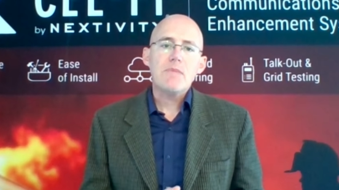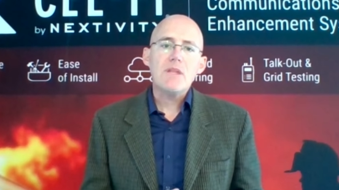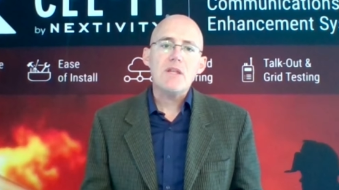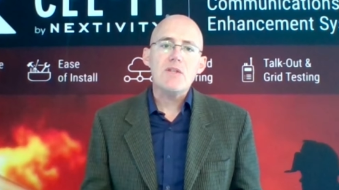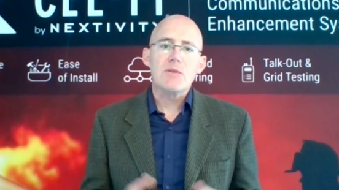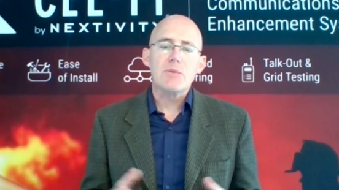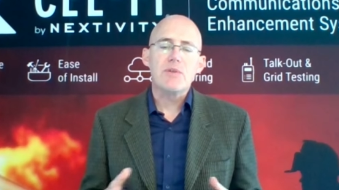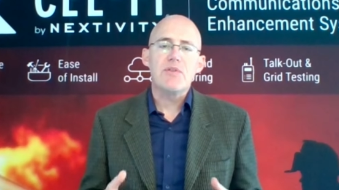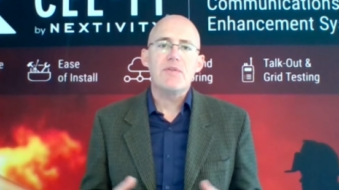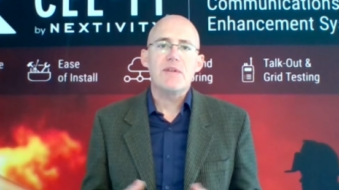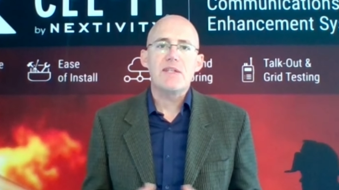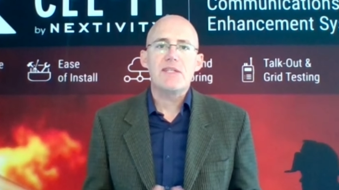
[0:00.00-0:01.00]
So we've
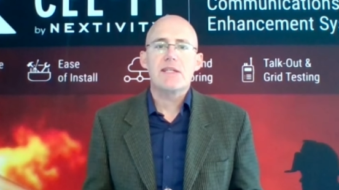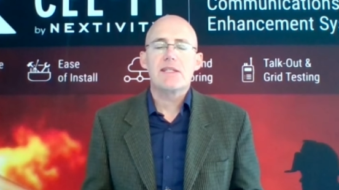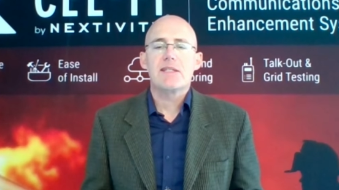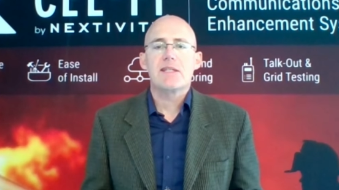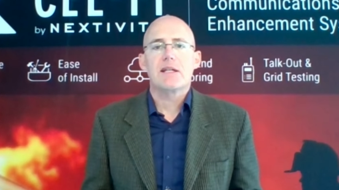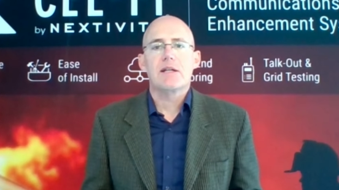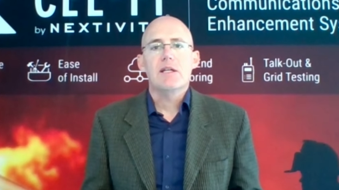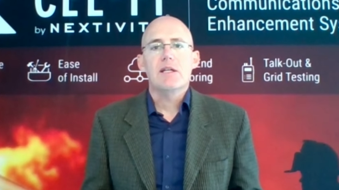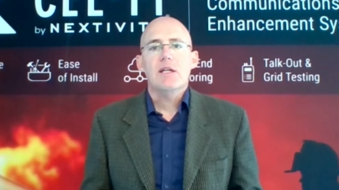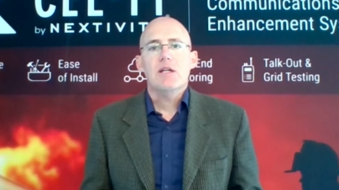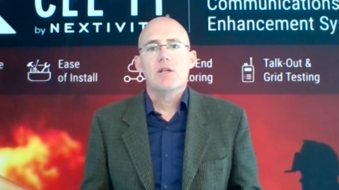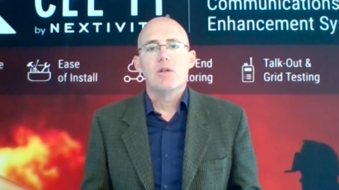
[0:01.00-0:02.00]
invested a
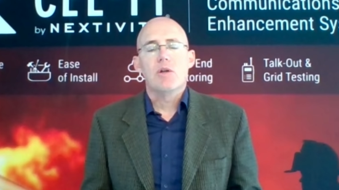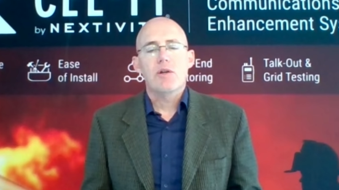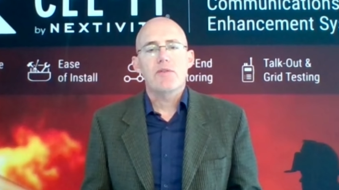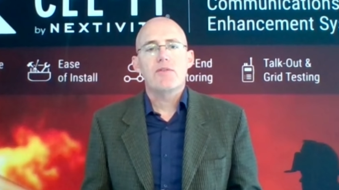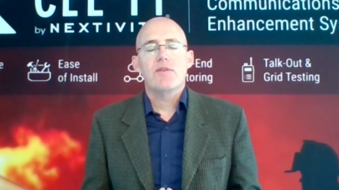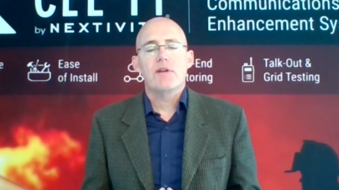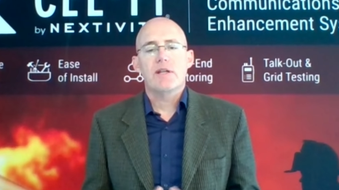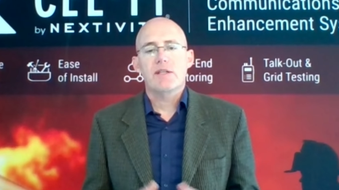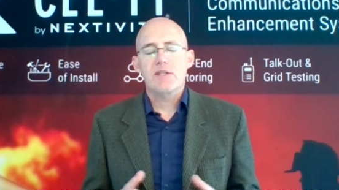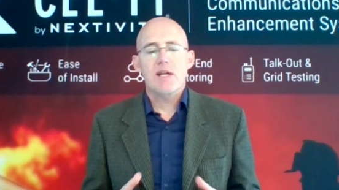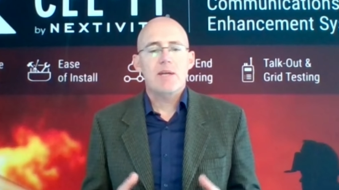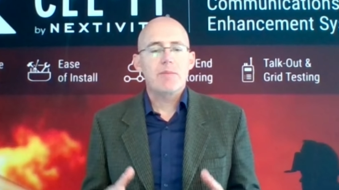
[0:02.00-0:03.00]
lot of
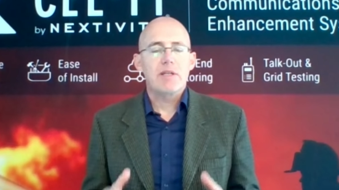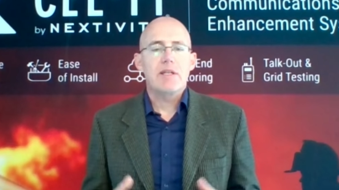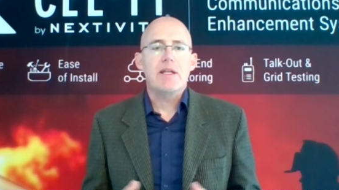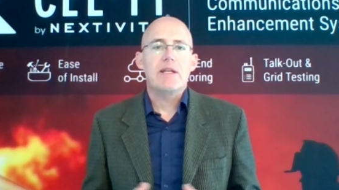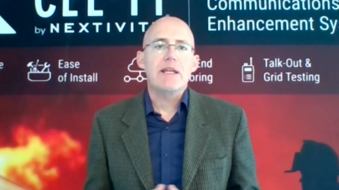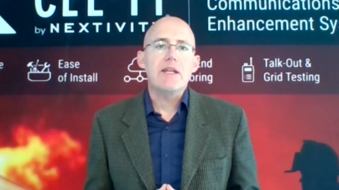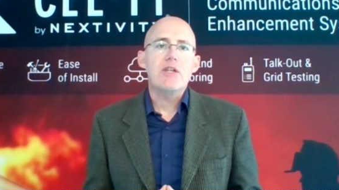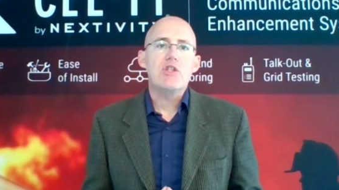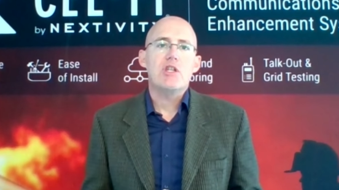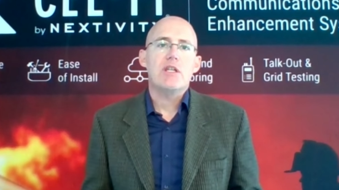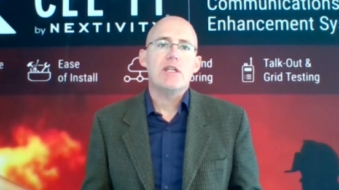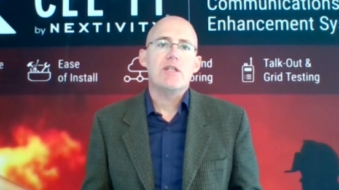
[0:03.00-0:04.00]
time and
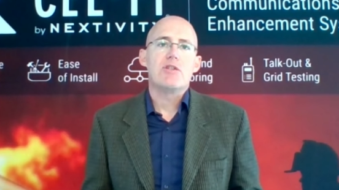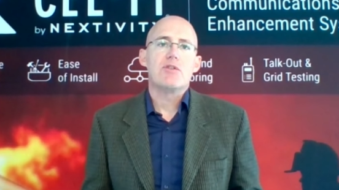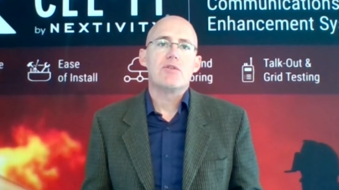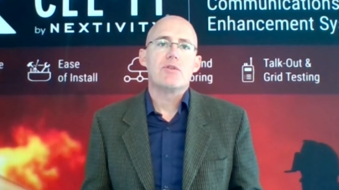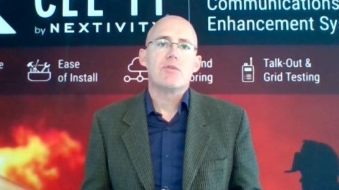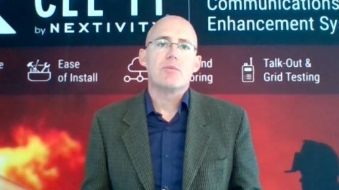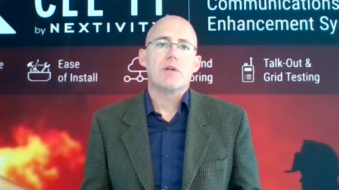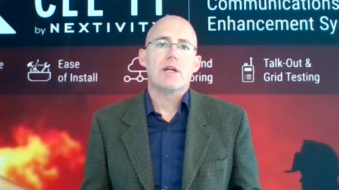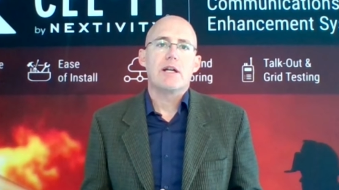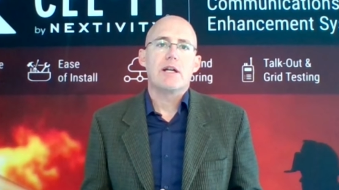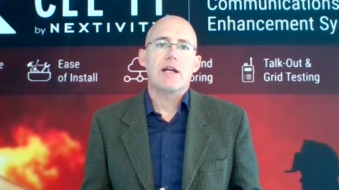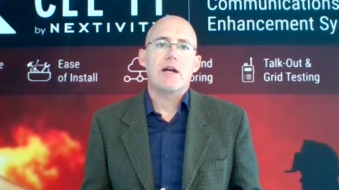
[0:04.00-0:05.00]
energy into
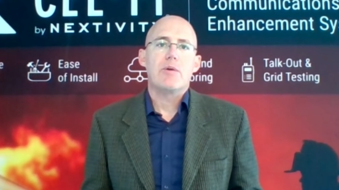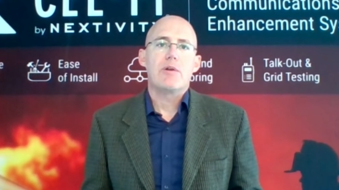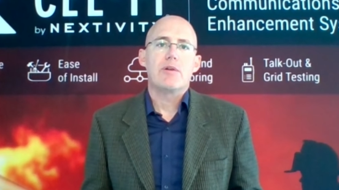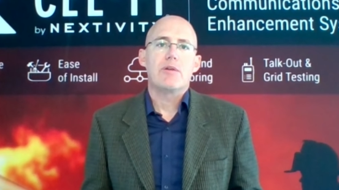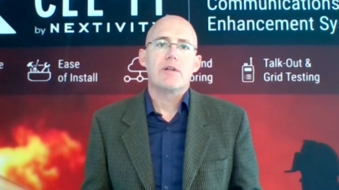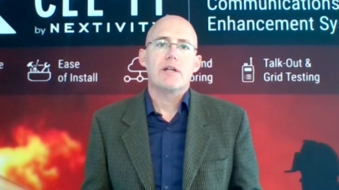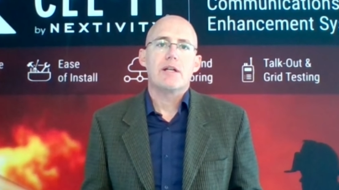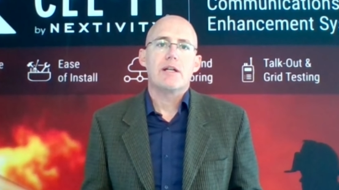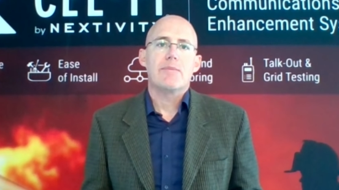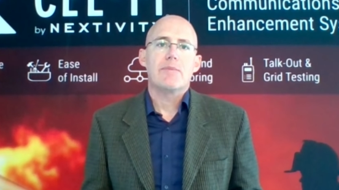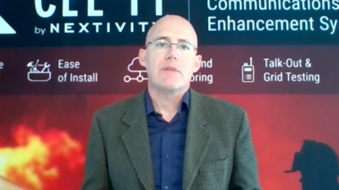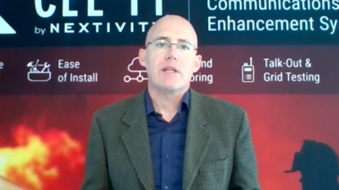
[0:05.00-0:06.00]
our
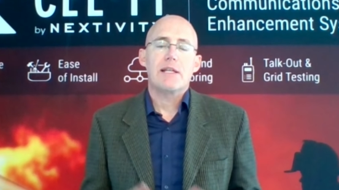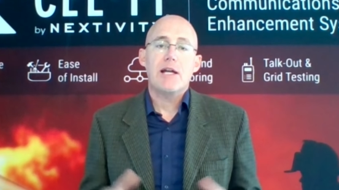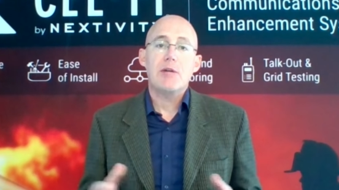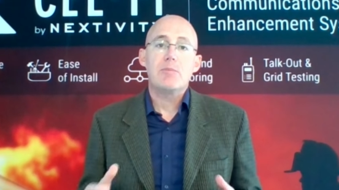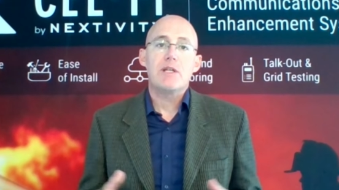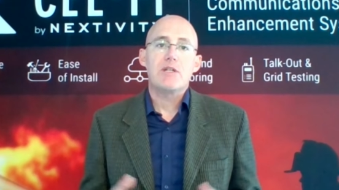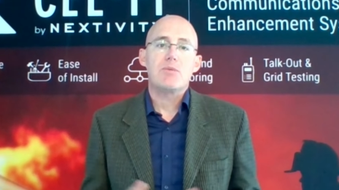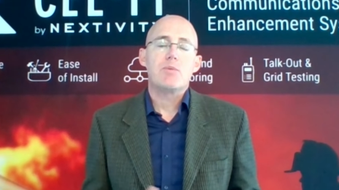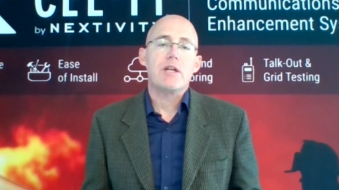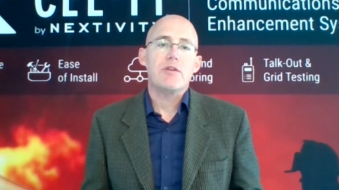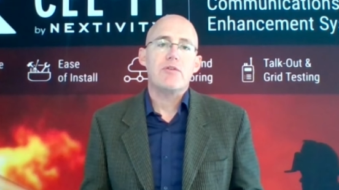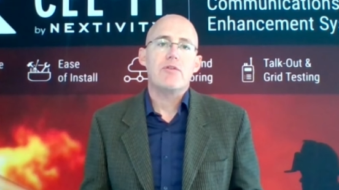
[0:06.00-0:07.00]
cloud-based
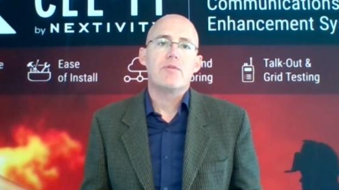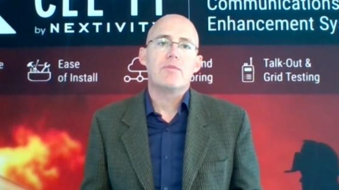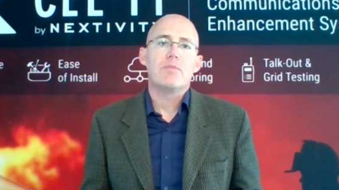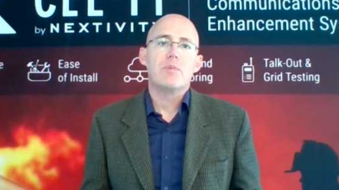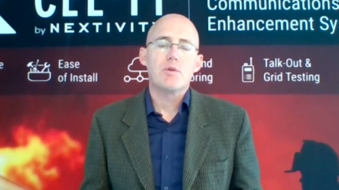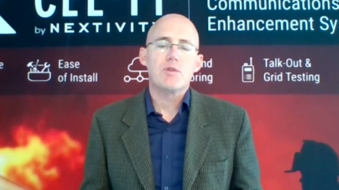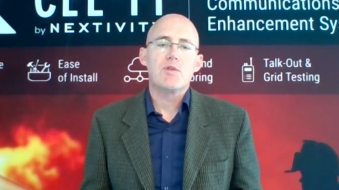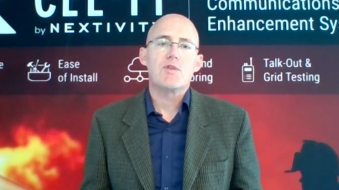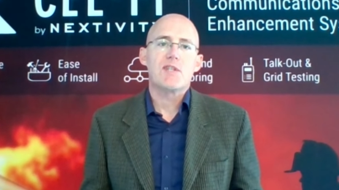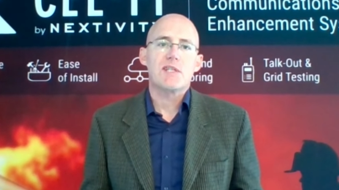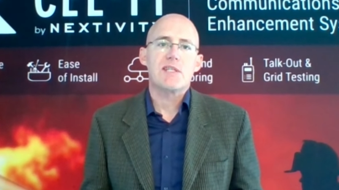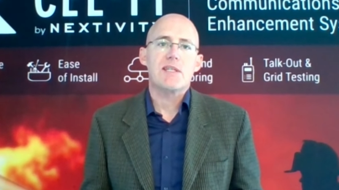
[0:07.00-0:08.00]
Wave portal
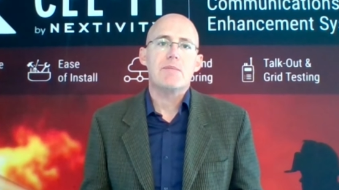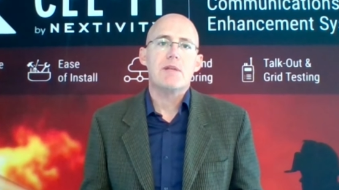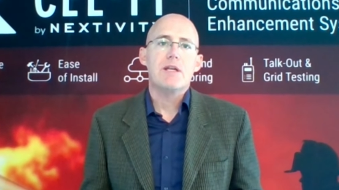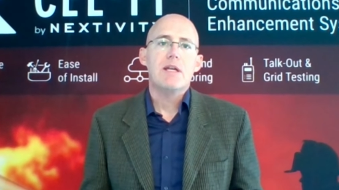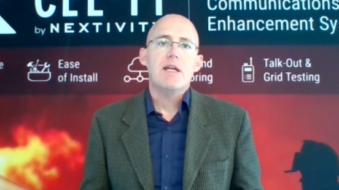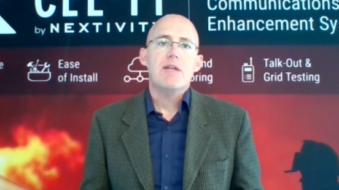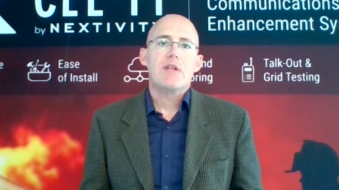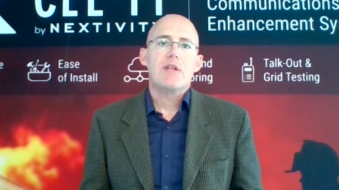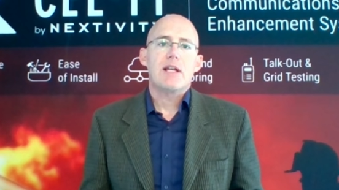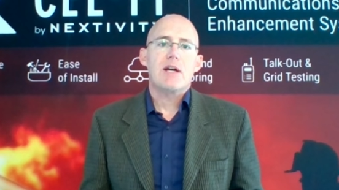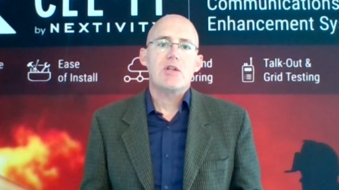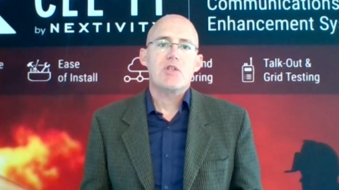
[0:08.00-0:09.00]
system that
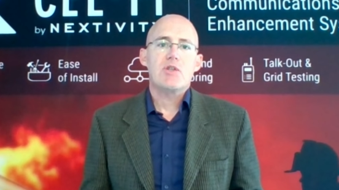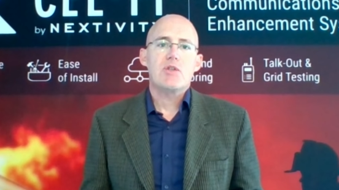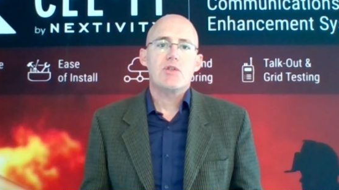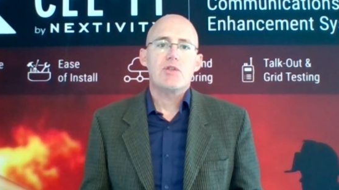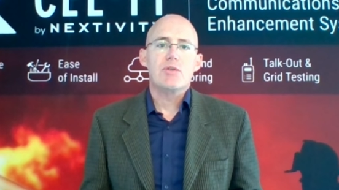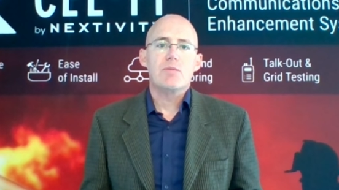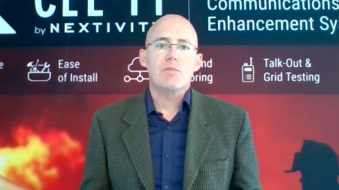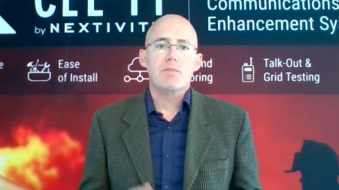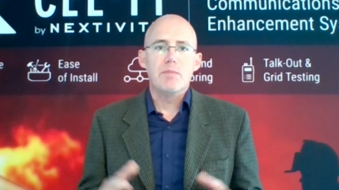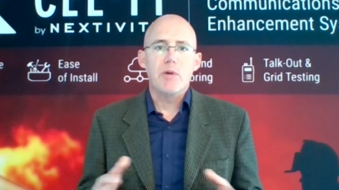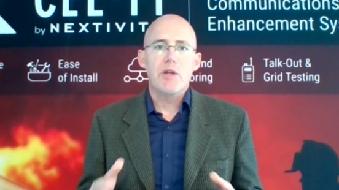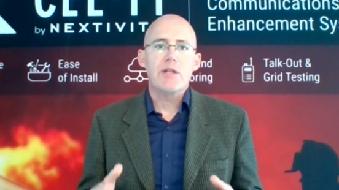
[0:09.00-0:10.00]
allows you to
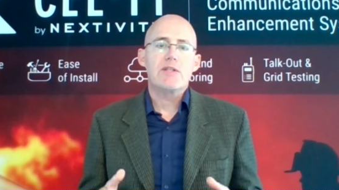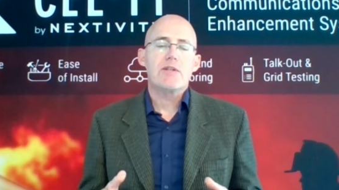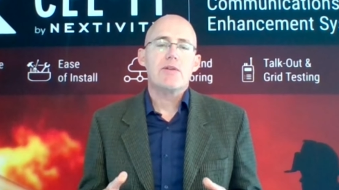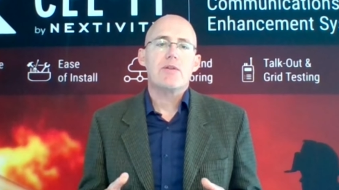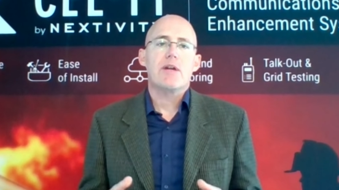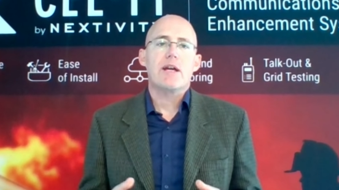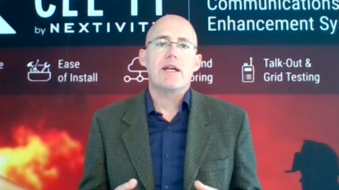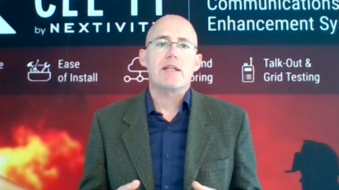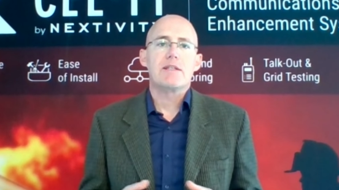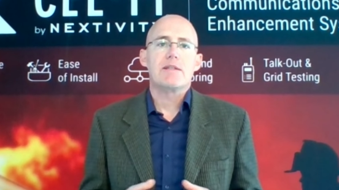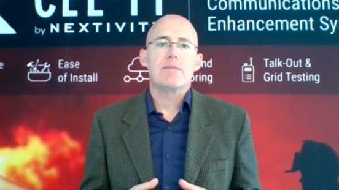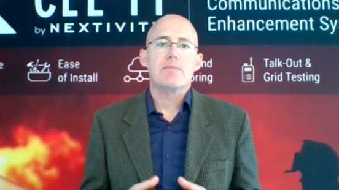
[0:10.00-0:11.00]
monitor
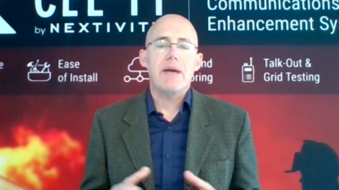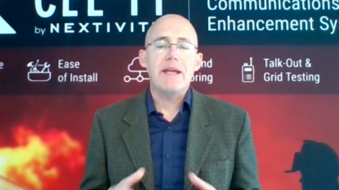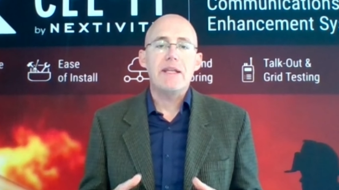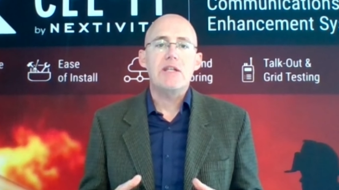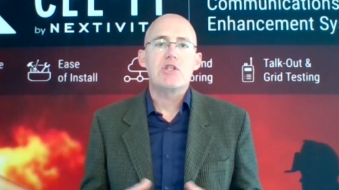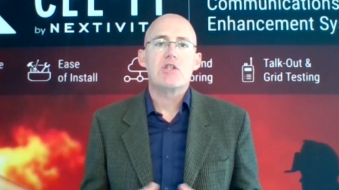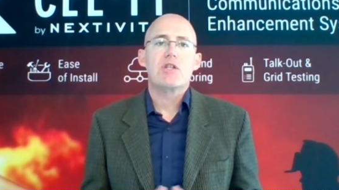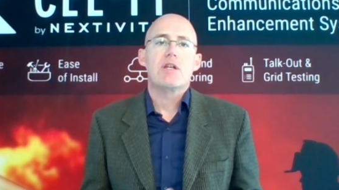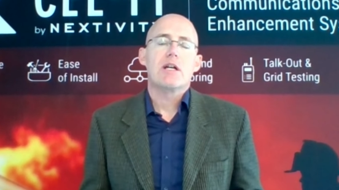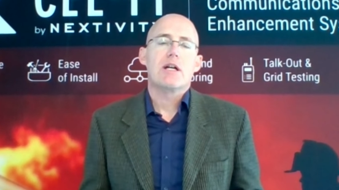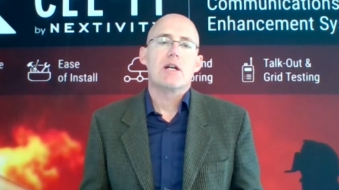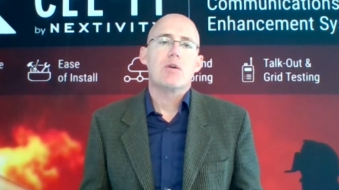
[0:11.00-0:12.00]
and manage
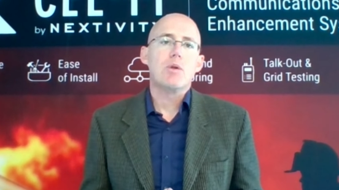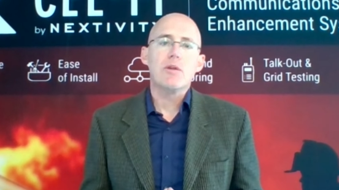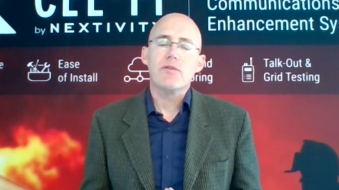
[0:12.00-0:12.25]
all